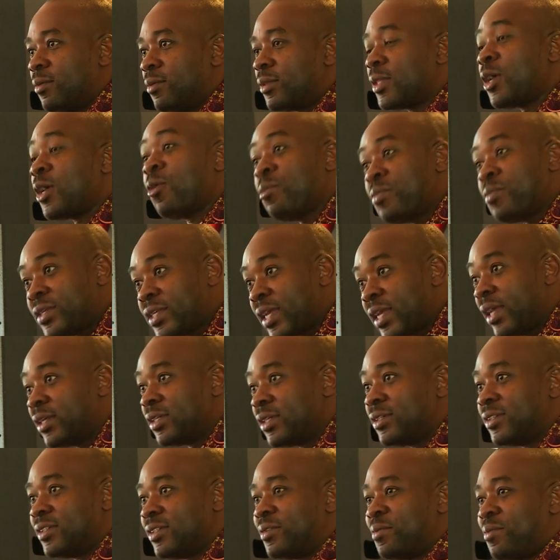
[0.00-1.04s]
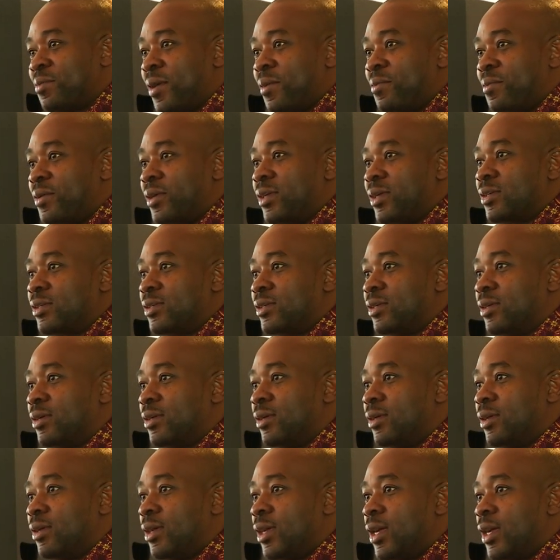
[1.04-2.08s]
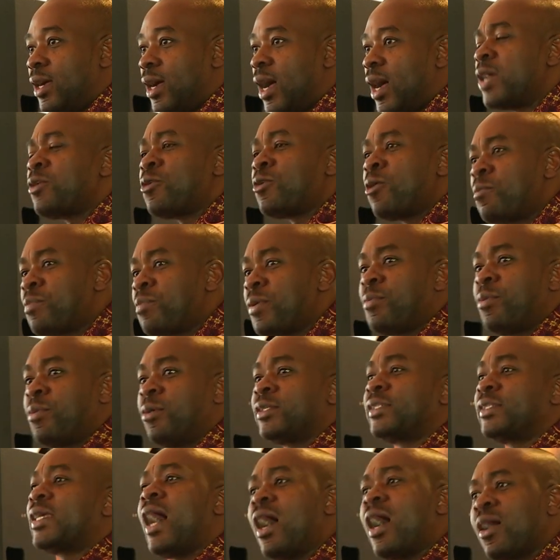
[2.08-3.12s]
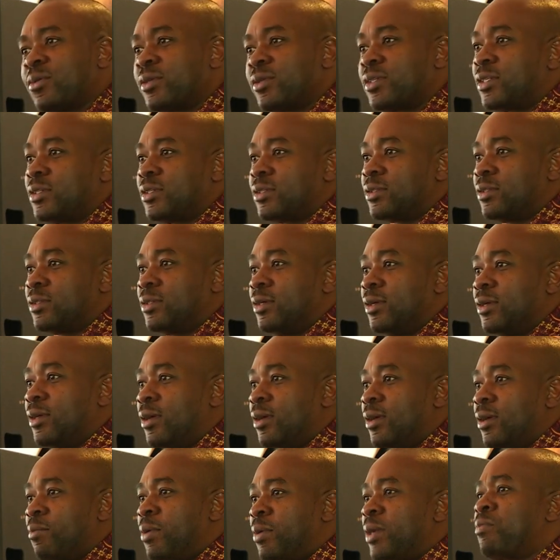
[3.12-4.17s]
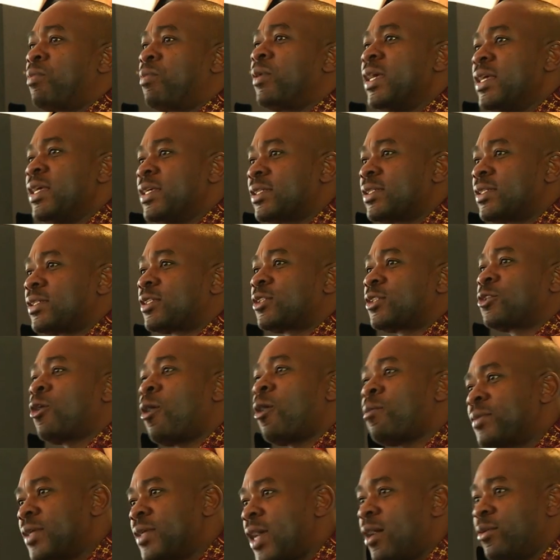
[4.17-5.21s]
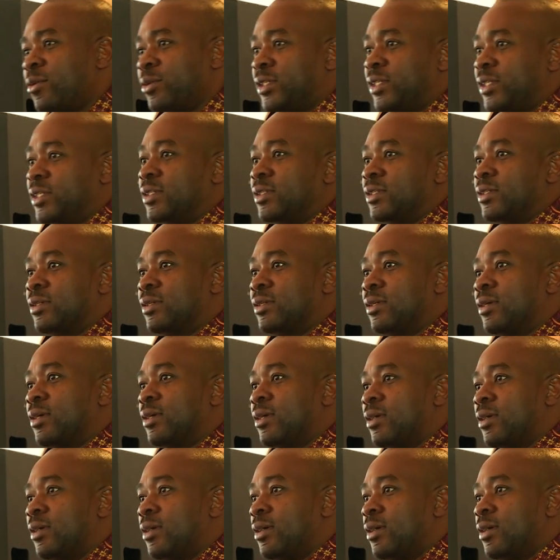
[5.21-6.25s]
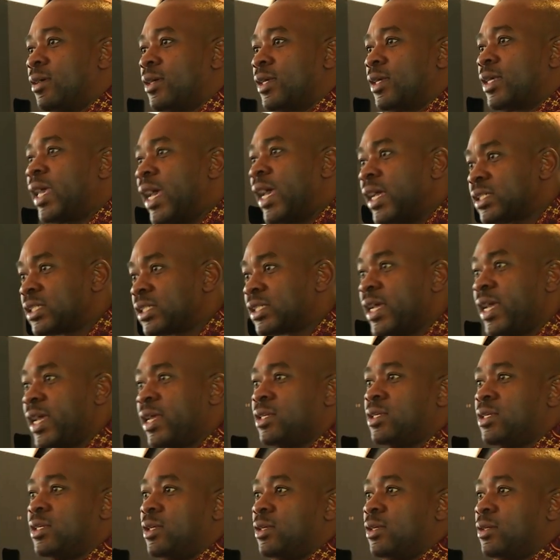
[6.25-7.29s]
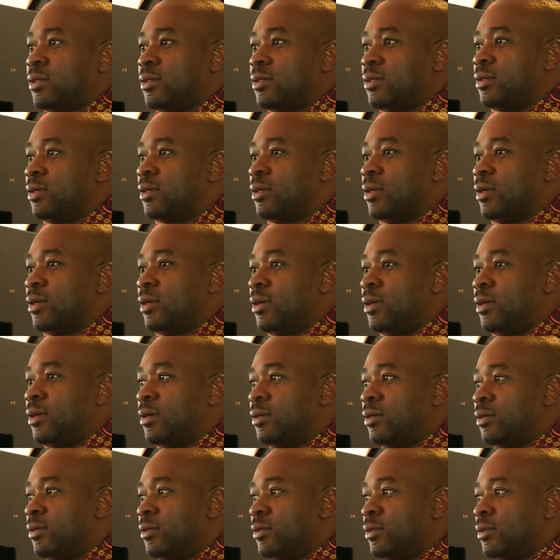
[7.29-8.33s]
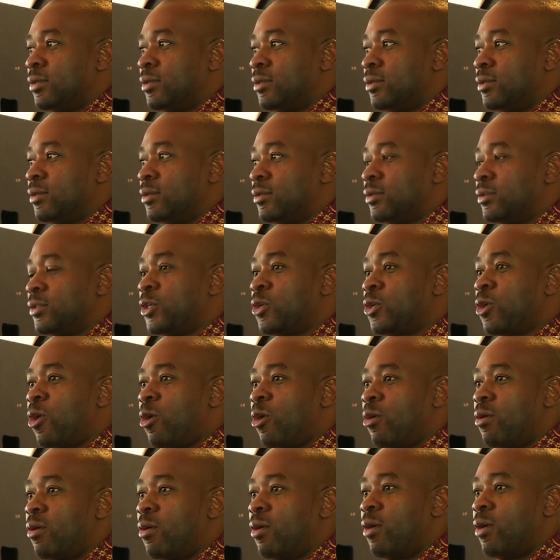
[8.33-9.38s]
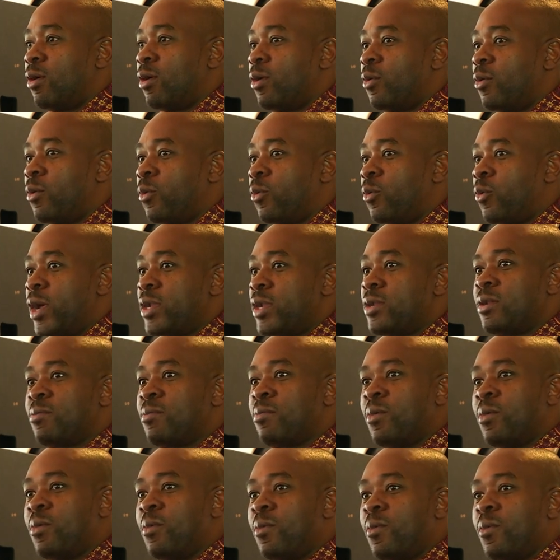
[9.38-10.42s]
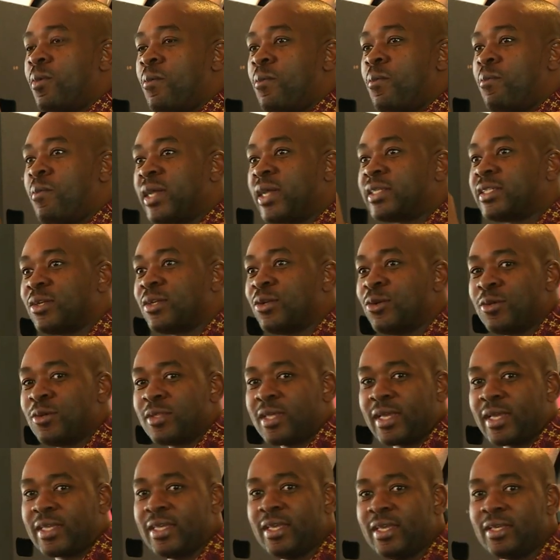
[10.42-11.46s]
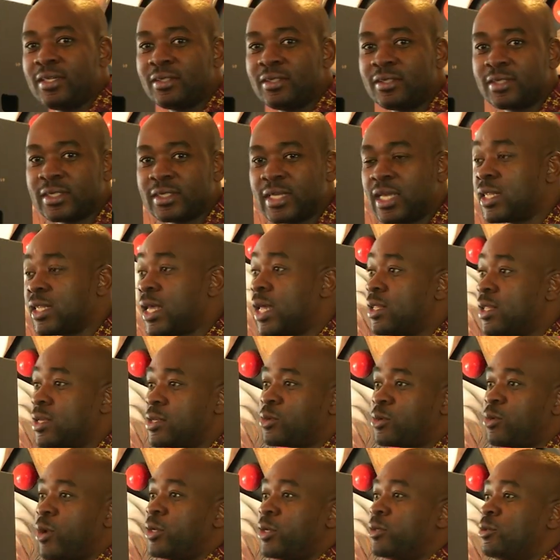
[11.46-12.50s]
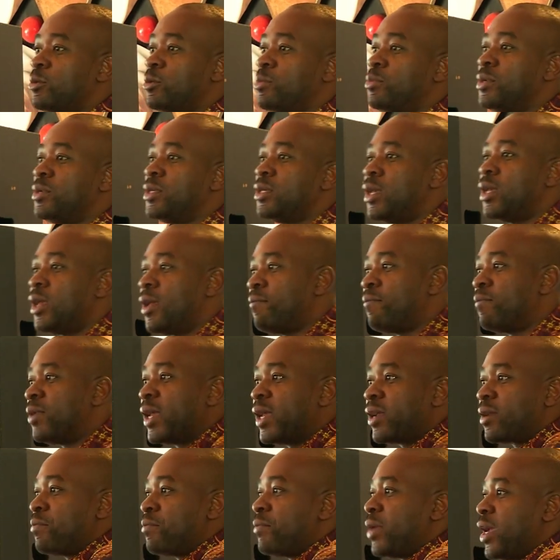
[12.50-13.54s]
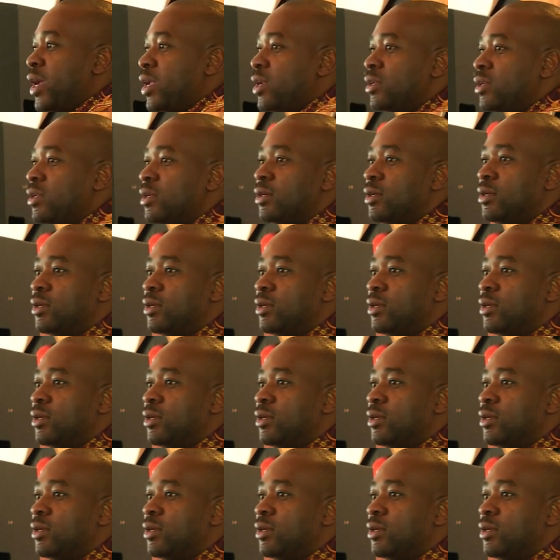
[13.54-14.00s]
There will be change in Zimbabwe. I know people doubt, but please stop doubting. Get ready. Do you know, when Martin Luther King said that there's going to be a black man